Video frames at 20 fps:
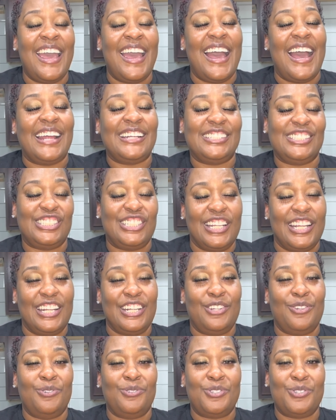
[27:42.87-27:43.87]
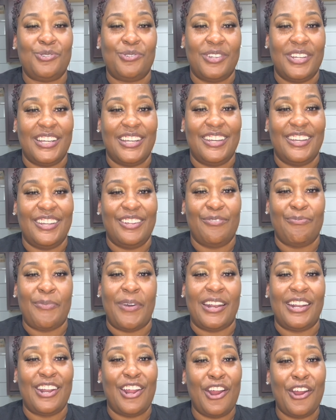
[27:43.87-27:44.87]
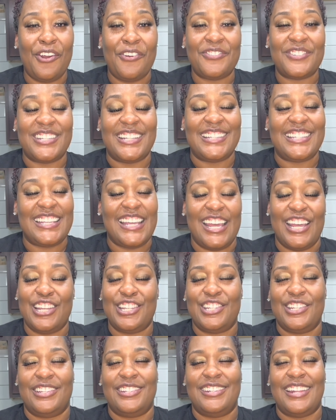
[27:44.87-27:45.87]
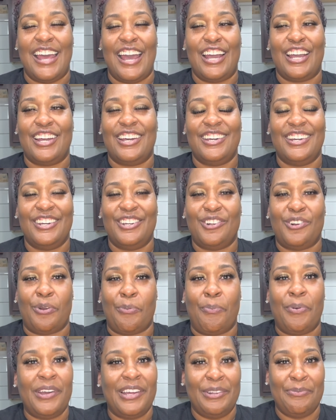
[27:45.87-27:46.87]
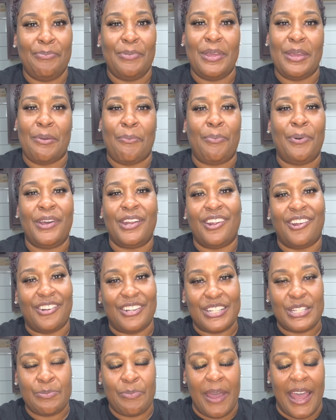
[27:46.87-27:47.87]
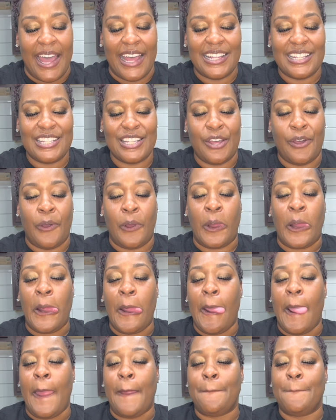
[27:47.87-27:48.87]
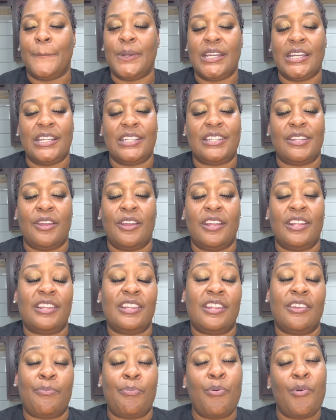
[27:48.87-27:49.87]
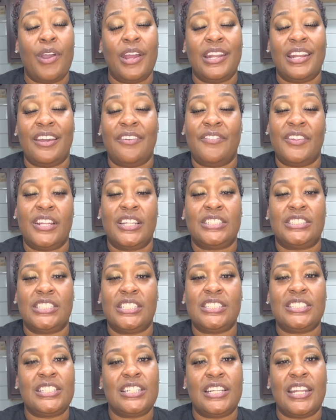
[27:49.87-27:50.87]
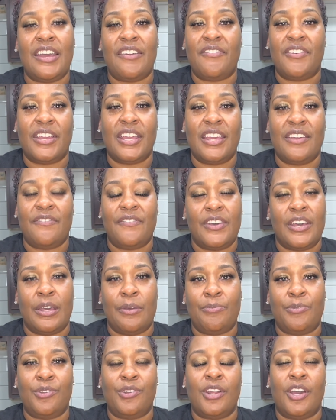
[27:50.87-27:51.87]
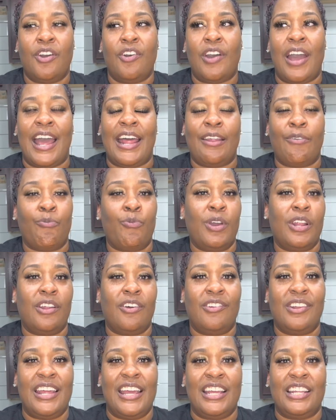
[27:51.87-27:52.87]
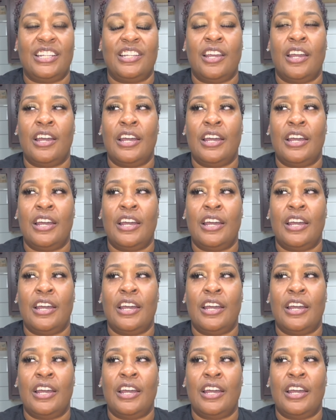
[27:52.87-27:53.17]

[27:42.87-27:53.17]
I just didn't do too good. My nerves and tests is not good, or being put on the spot. So, but the point of it is just to never give up. I went on that,